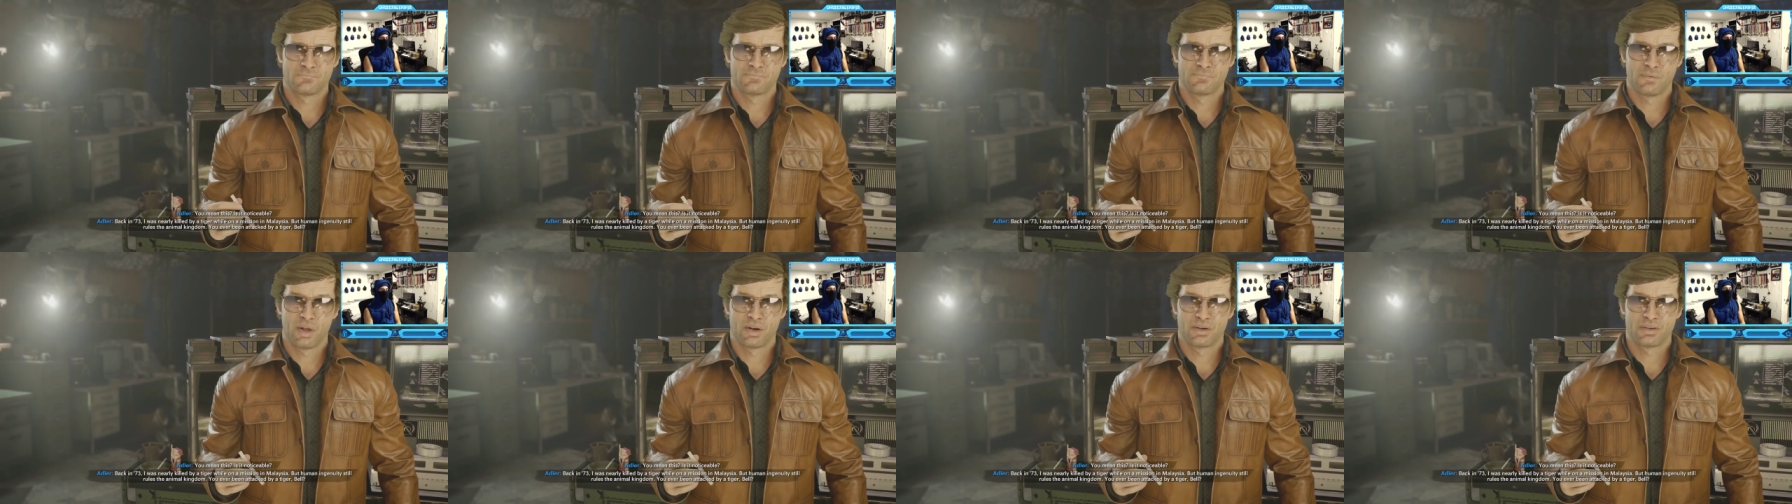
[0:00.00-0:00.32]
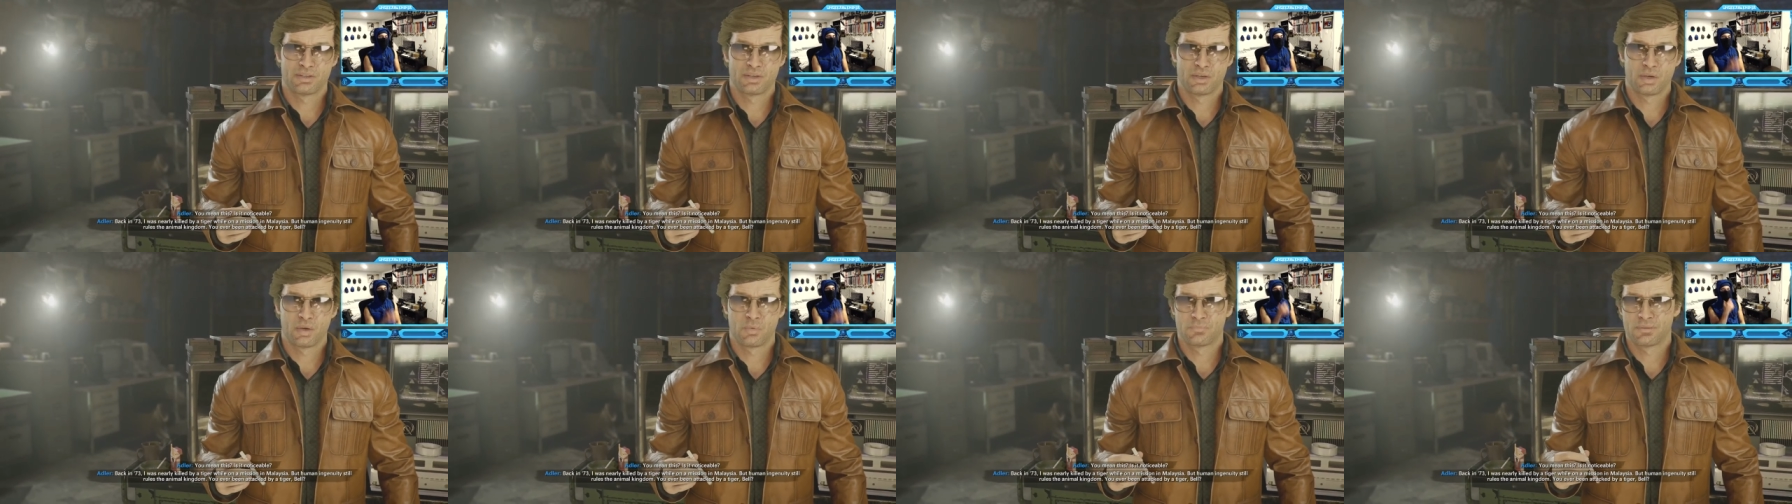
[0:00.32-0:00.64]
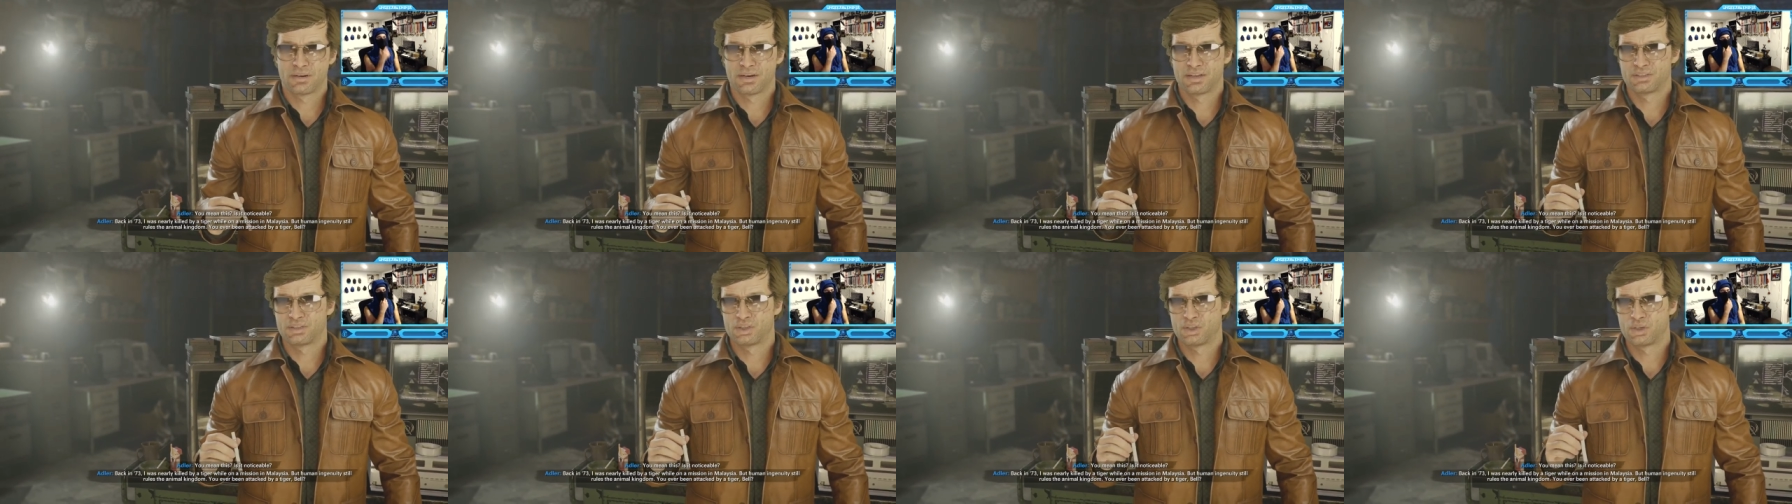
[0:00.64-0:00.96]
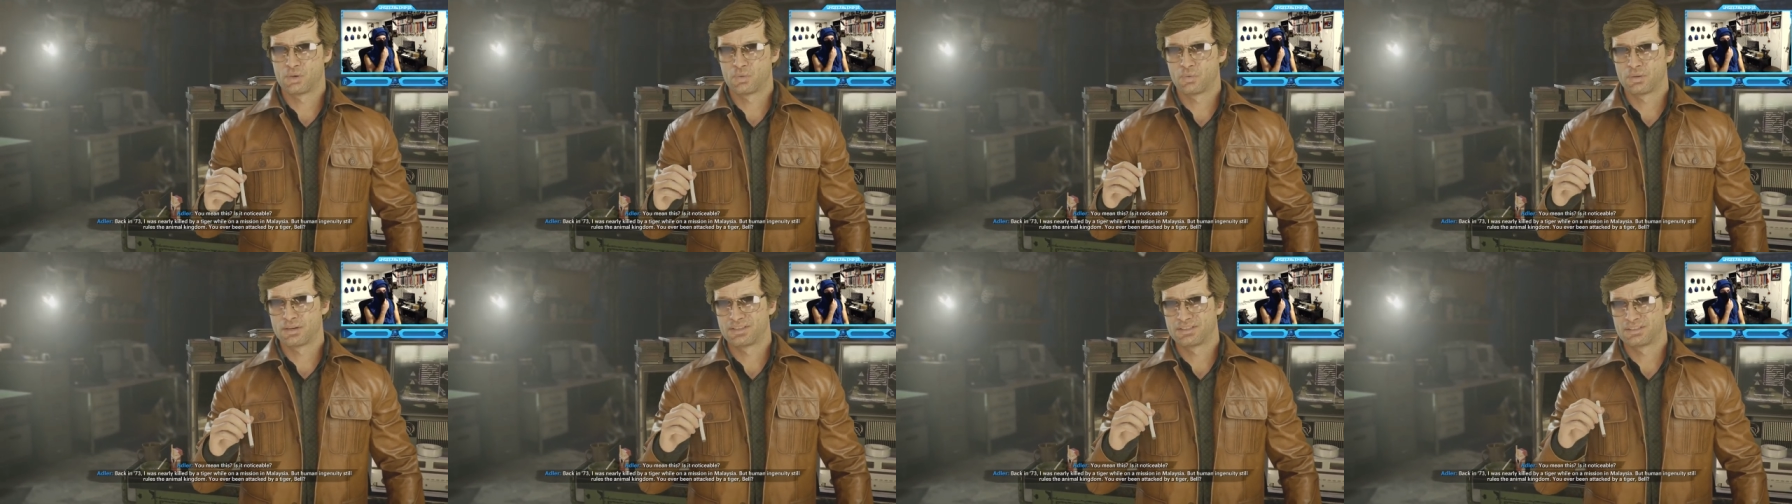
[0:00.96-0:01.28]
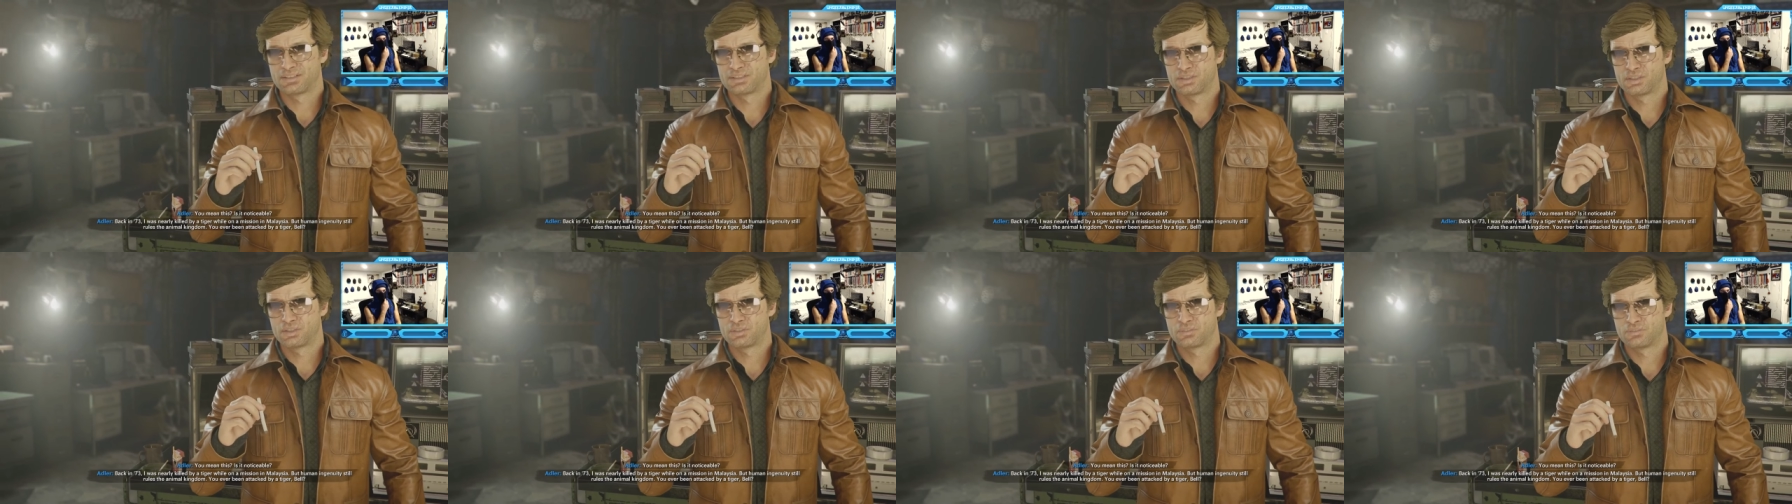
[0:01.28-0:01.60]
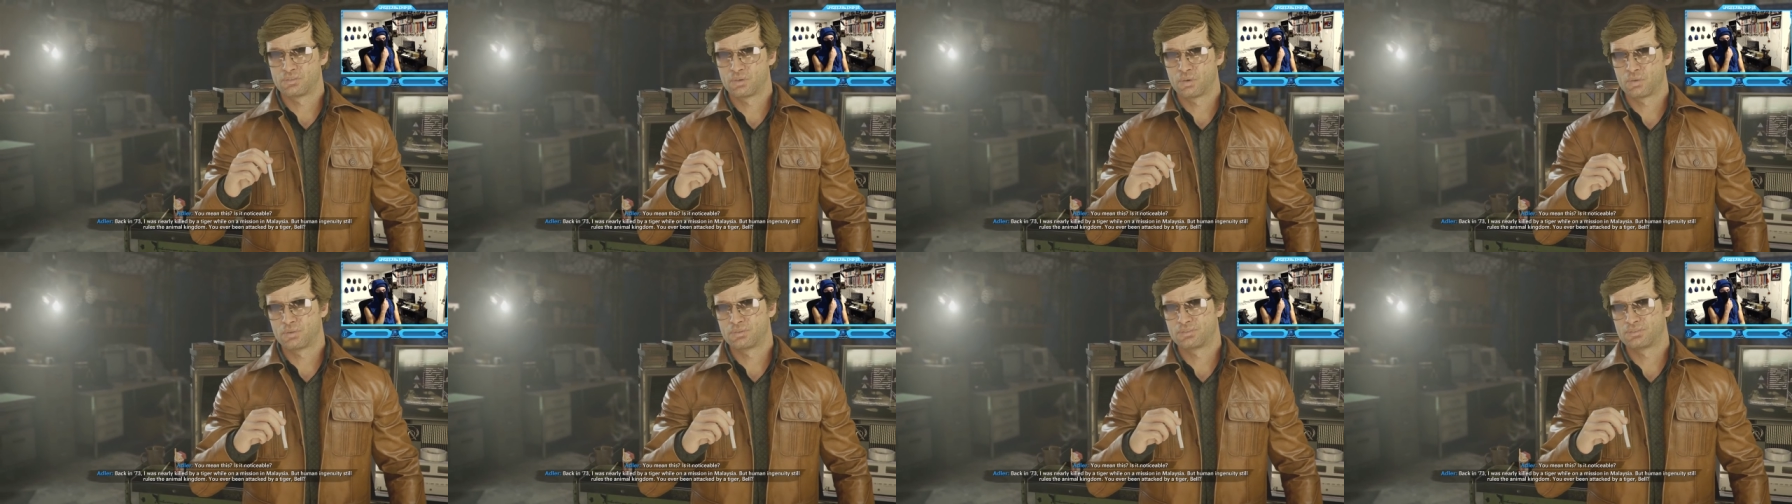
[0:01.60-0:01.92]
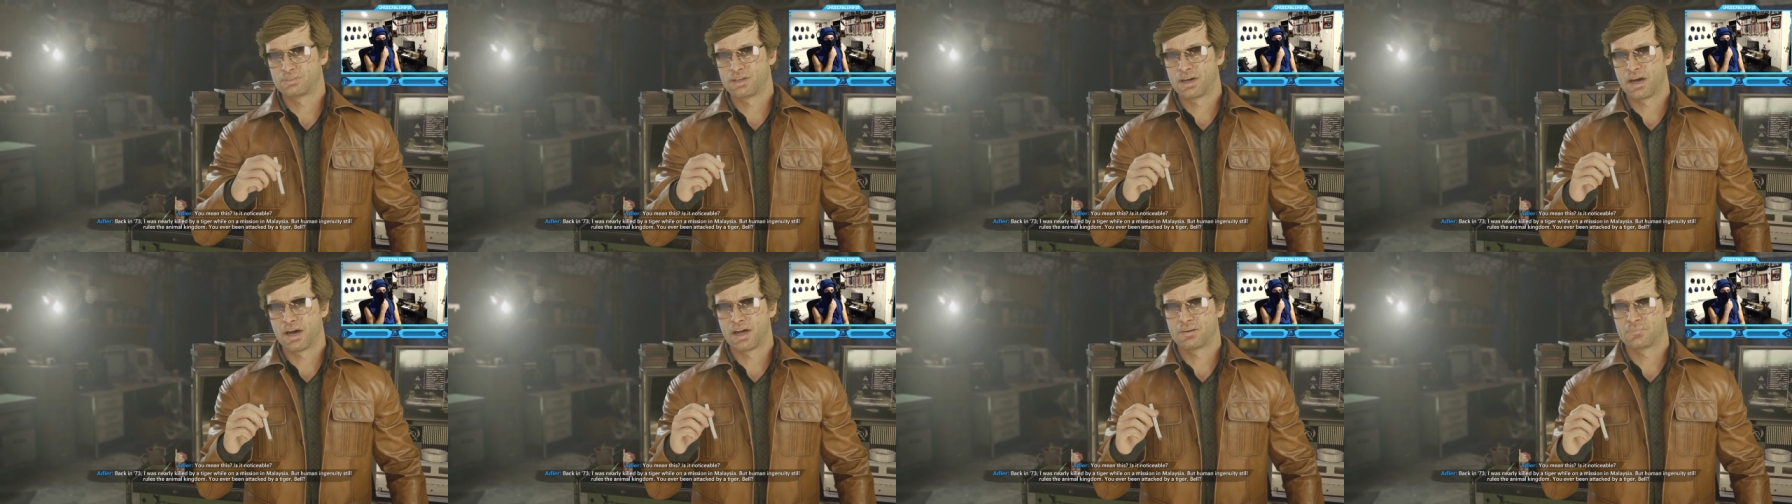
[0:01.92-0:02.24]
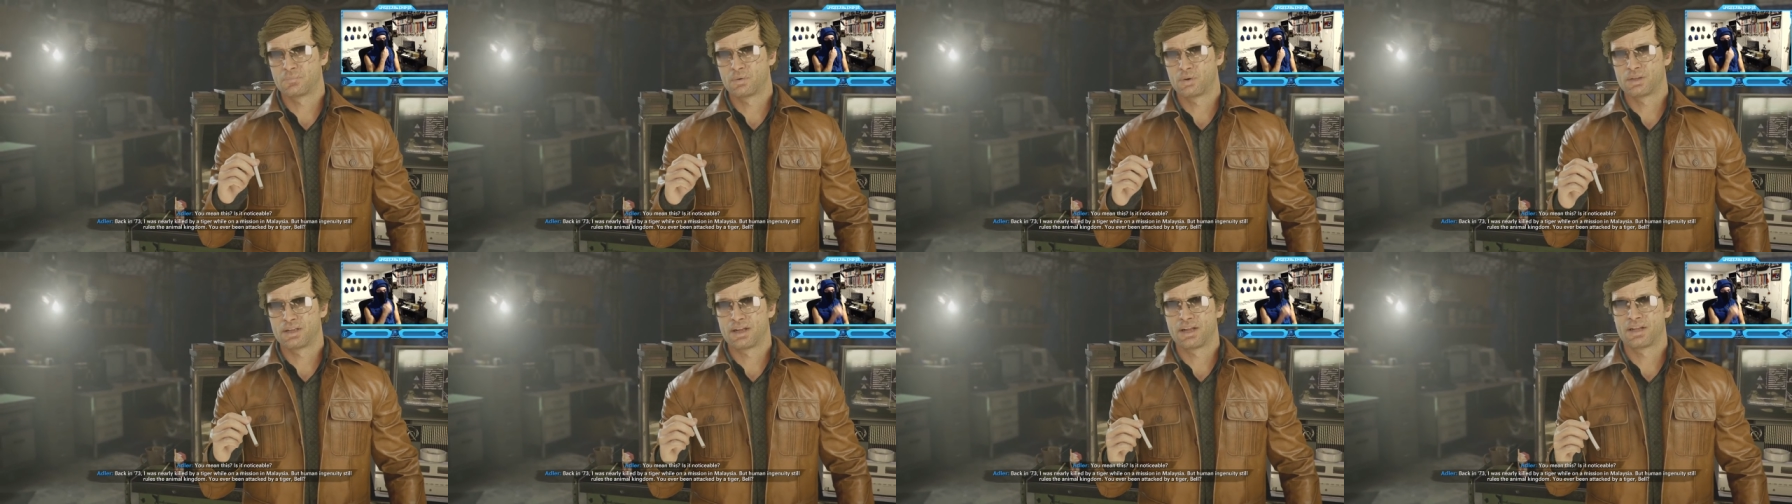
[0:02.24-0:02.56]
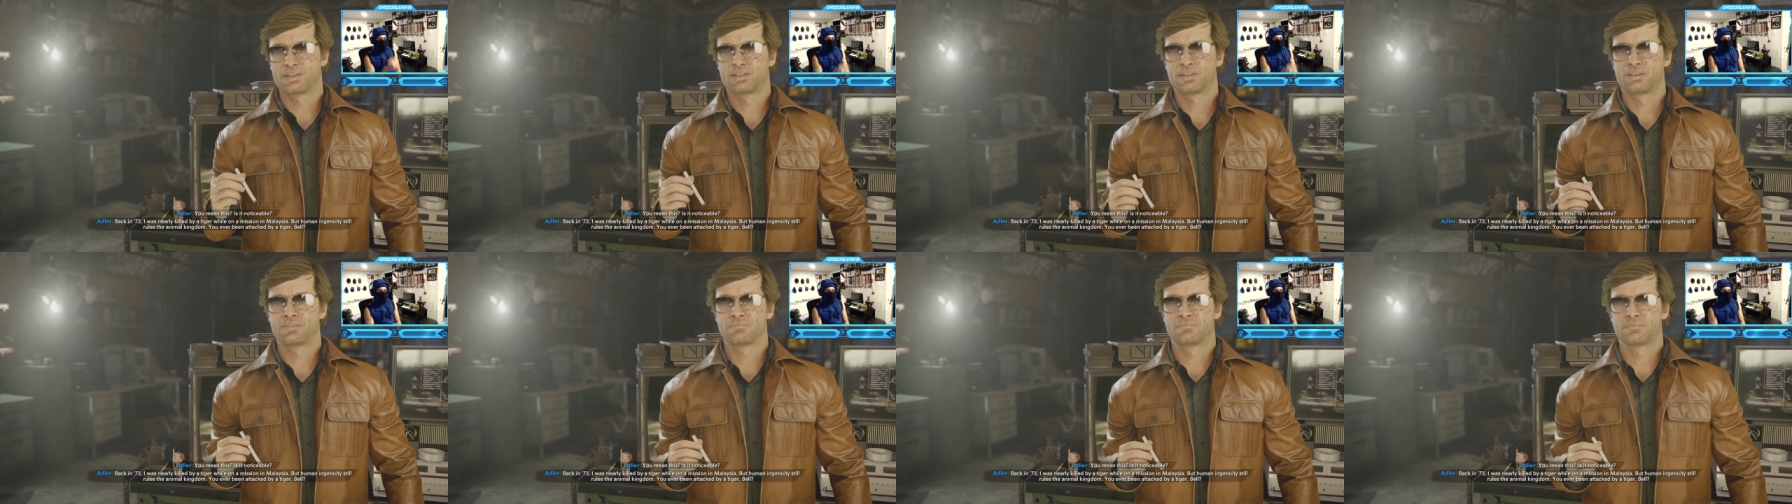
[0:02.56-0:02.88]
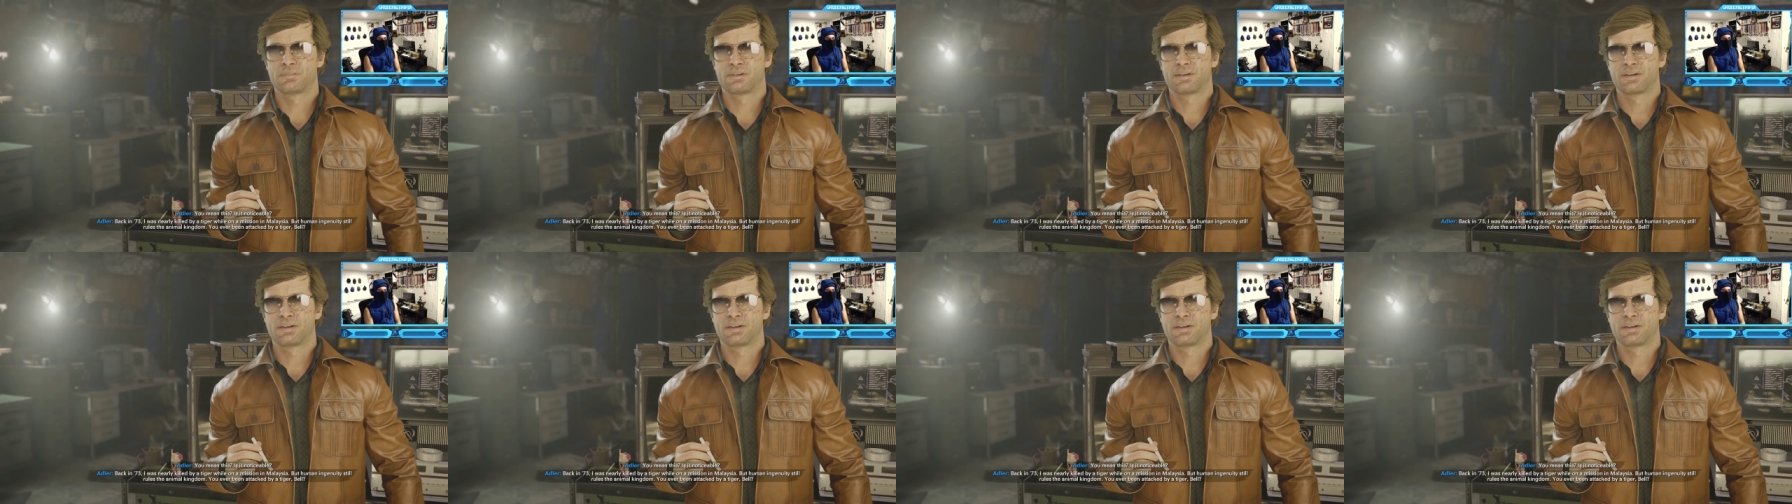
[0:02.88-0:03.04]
But human ingenuity still rules the animal kingdom.